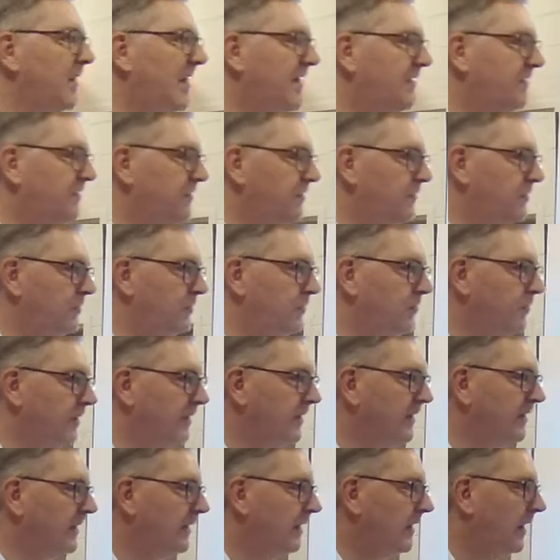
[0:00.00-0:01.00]
Matthew
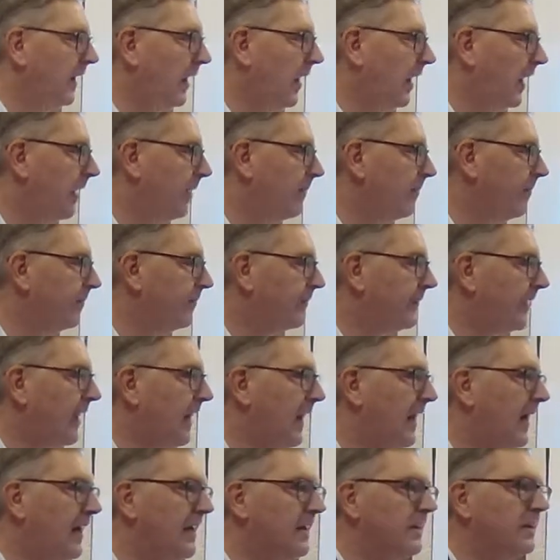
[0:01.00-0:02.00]

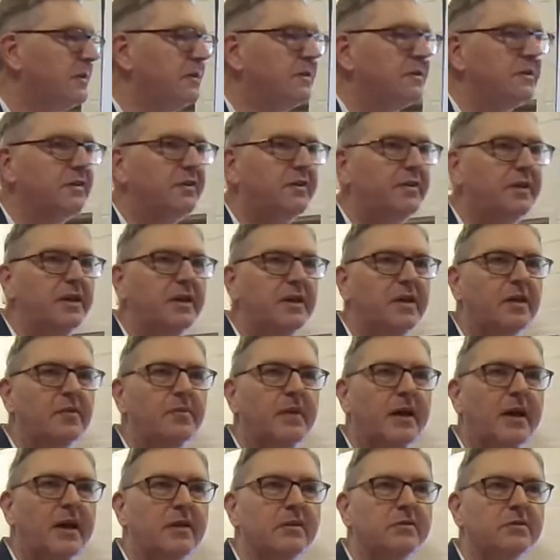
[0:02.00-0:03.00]
and think
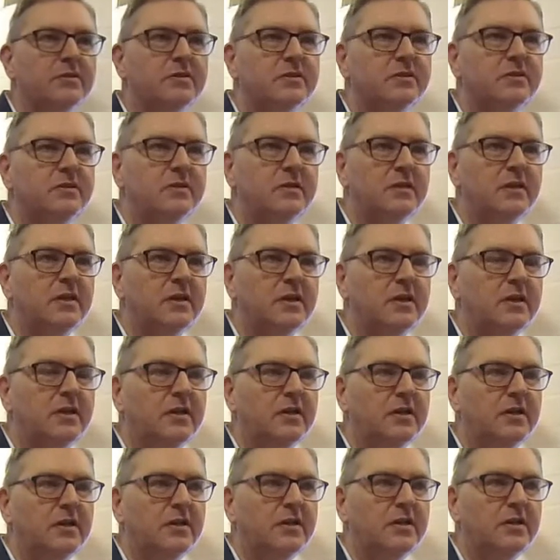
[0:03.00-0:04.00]
about
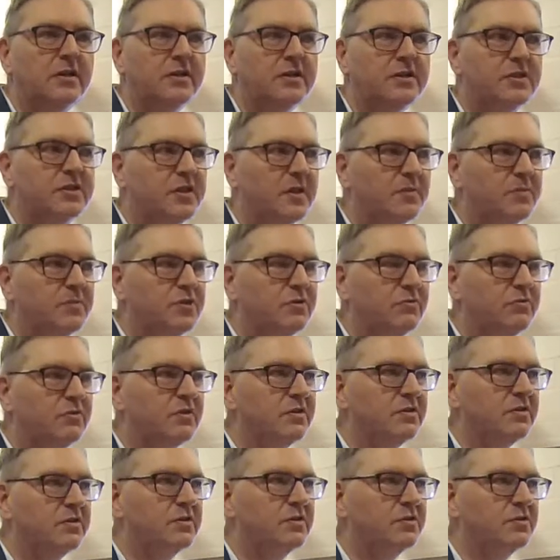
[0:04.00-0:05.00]
the
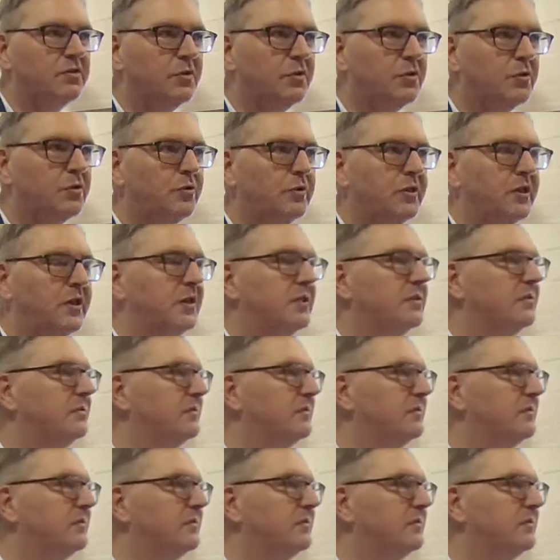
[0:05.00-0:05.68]
subsequent story,